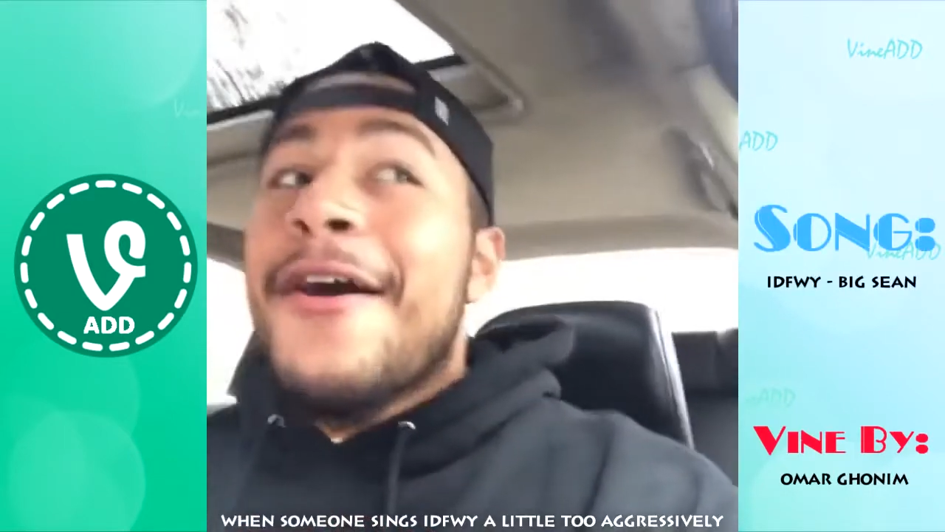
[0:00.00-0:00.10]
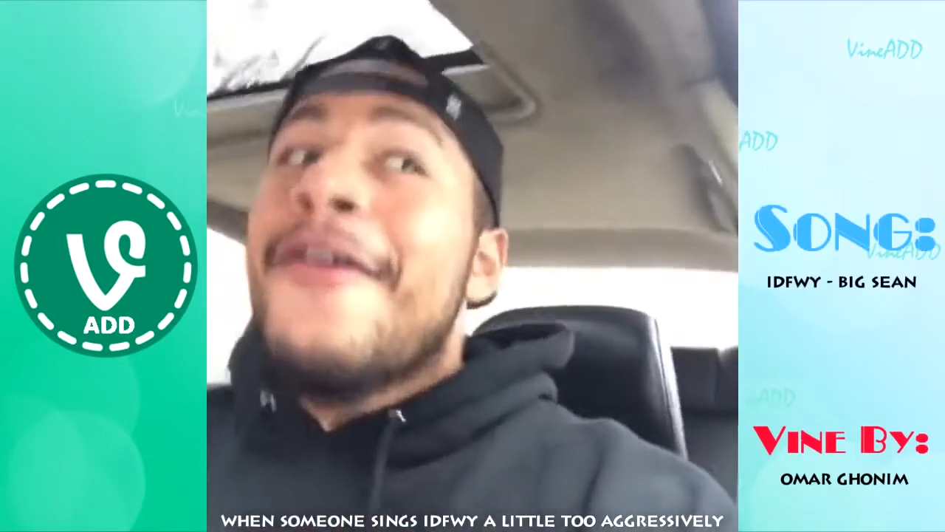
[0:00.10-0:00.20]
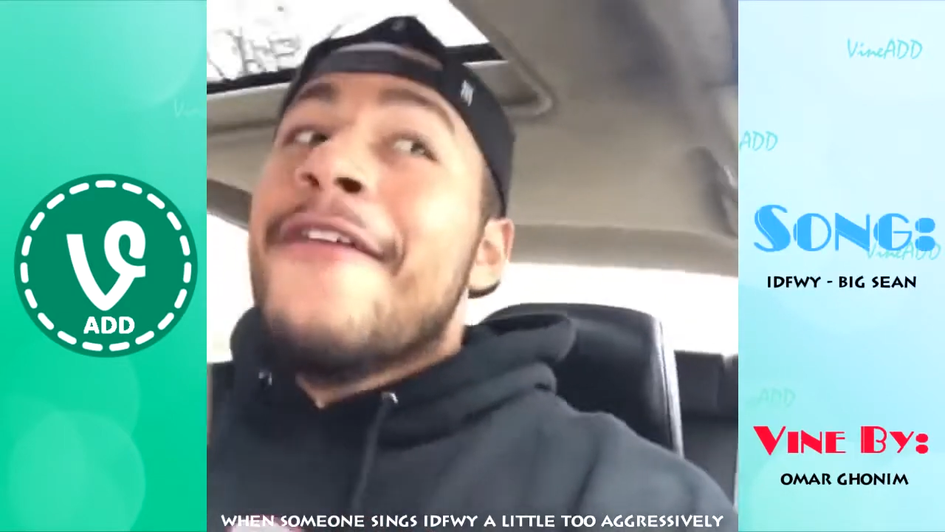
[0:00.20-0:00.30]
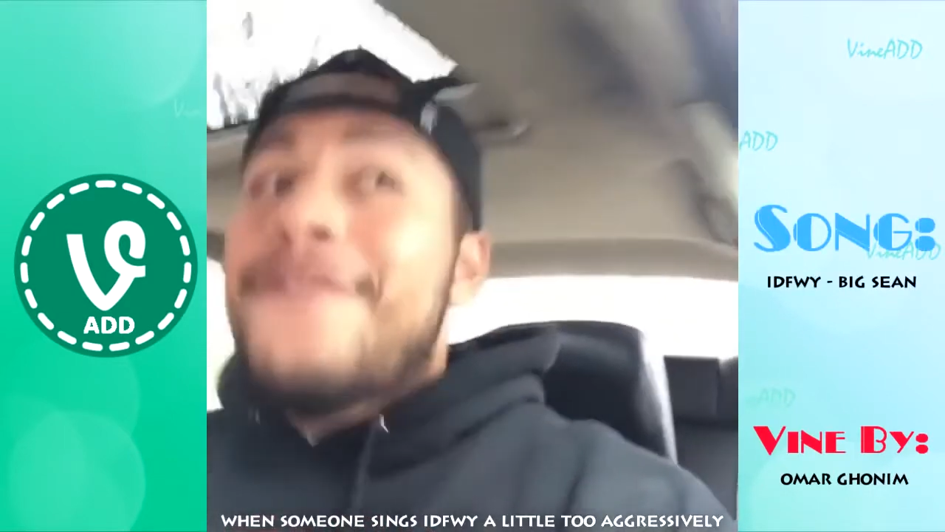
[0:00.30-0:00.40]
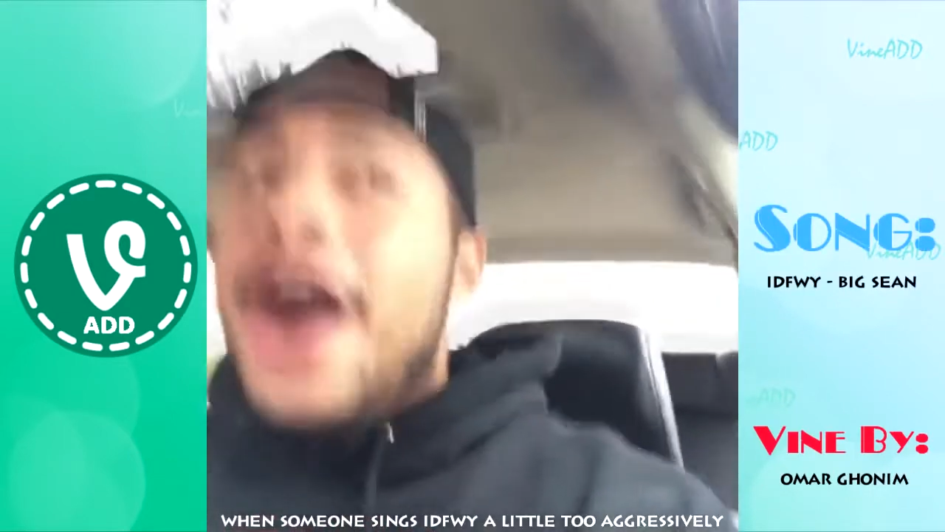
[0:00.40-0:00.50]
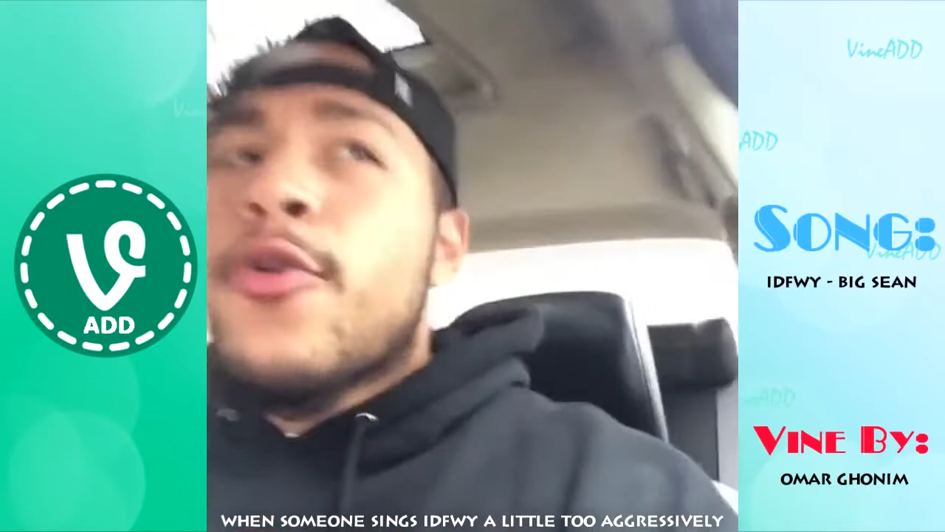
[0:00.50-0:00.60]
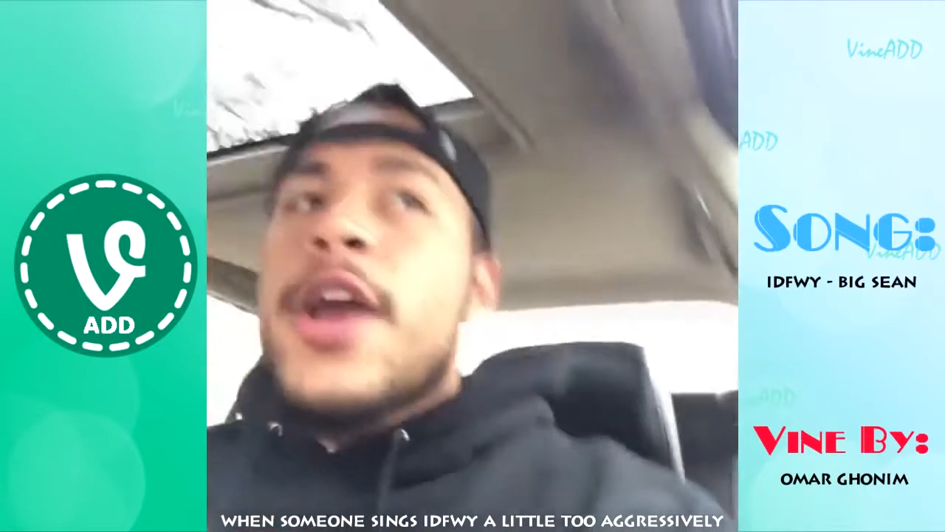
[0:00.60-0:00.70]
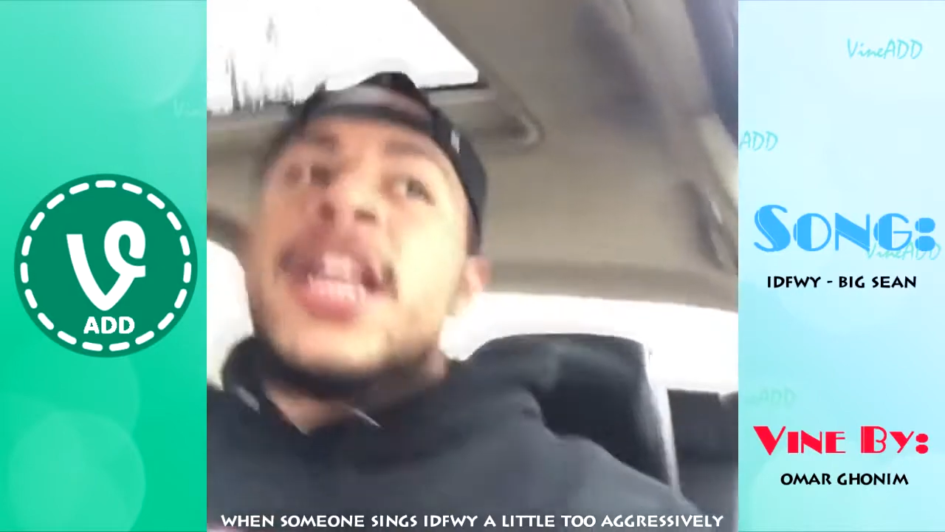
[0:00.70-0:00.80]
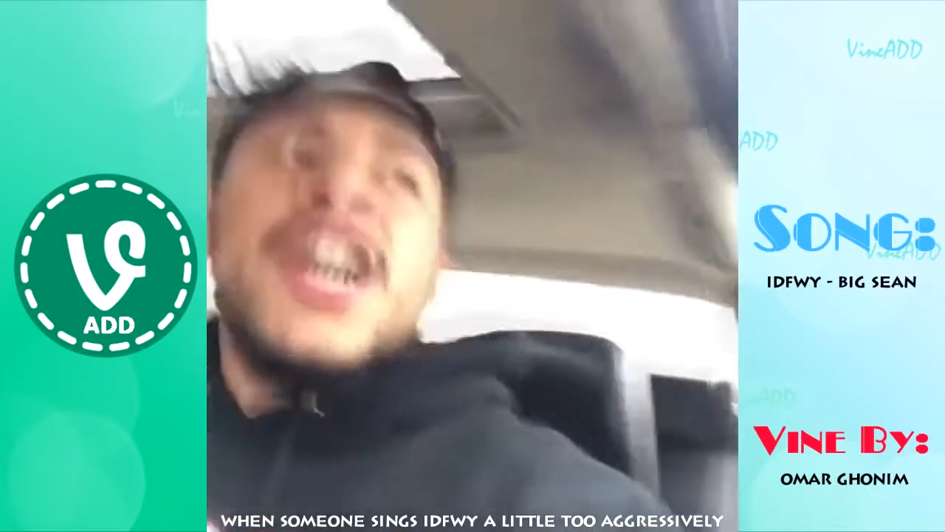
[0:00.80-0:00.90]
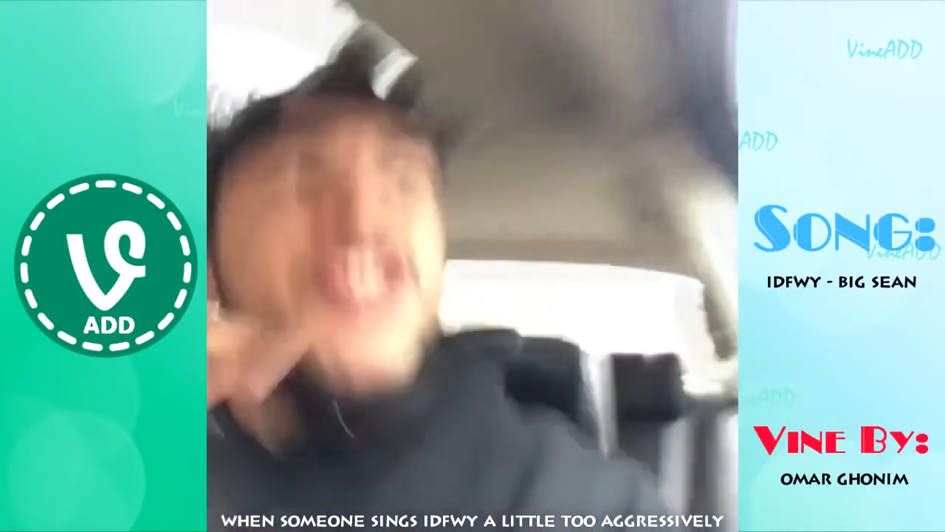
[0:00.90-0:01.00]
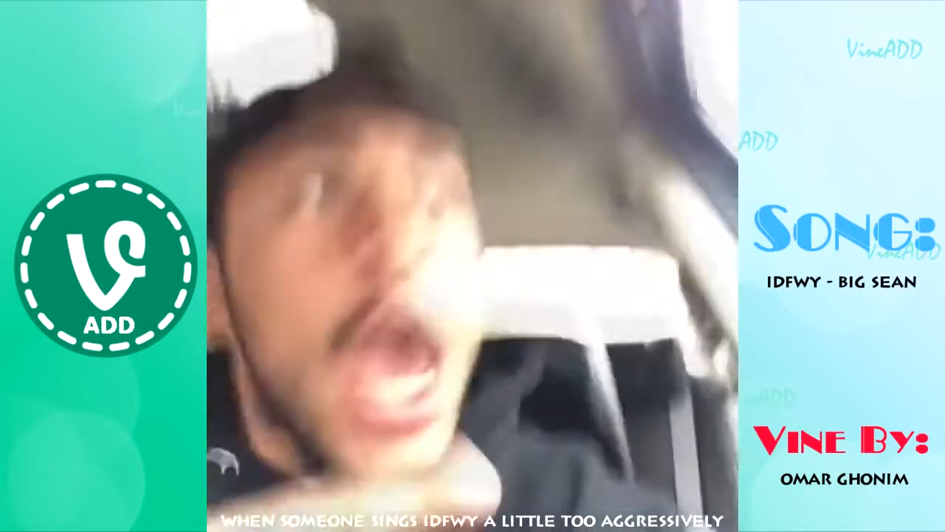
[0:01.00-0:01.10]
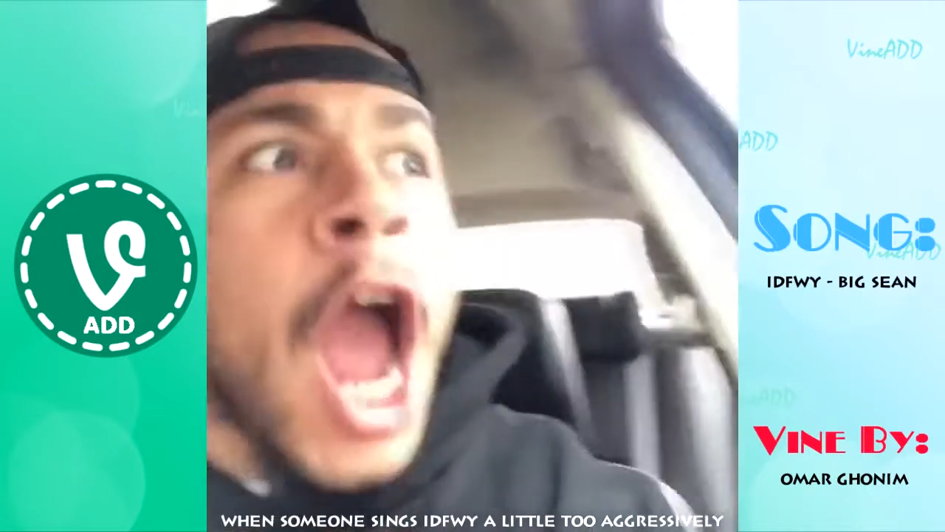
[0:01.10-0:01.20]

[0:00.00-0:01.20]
don't fuck with you.